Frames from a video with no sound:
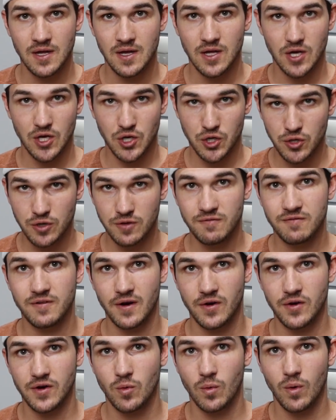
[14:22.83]
it could
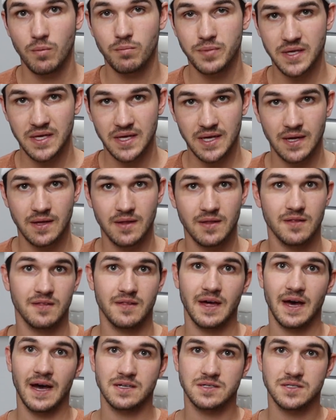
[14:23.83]
very well be
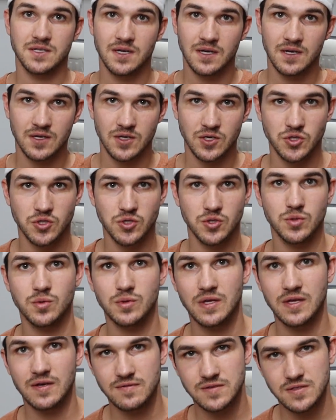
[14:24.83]
that you
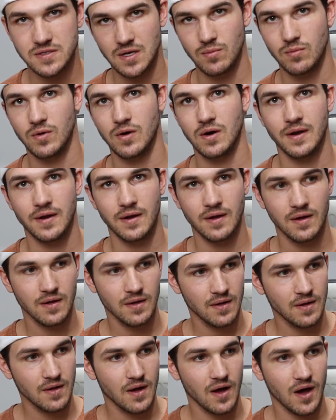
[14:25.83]
give someone
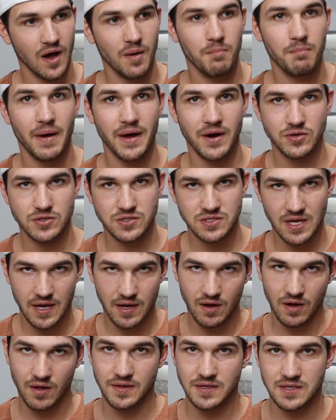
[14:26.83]
a better take
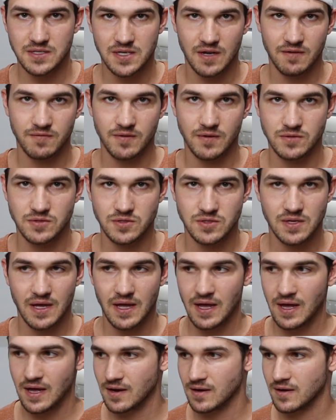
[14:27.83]
on these headphones.
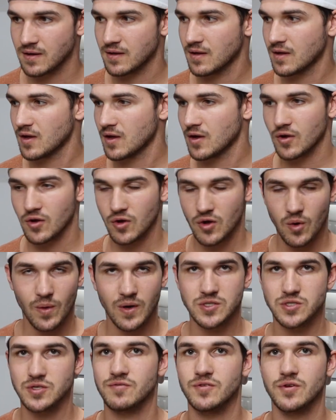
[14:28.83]
And go
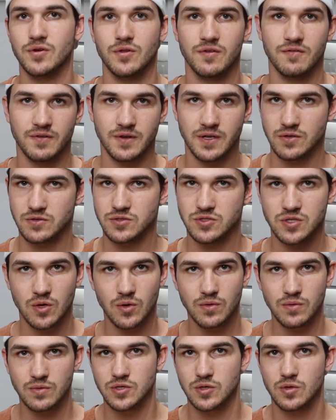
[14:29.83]
watch a few other videos. Don't
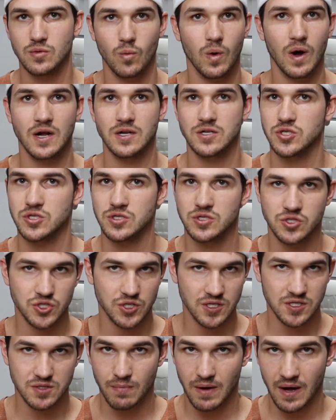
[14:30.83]
watch
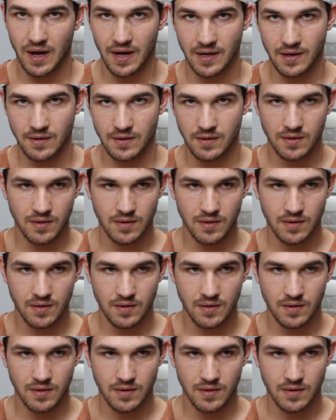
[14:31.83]
just mine.